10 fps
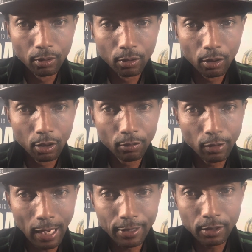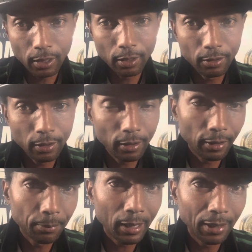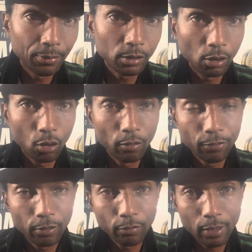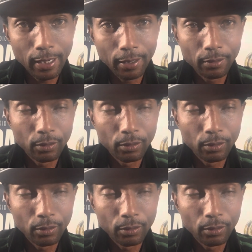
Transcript: Irv Gotti said, yeah, everybody was along for the ride.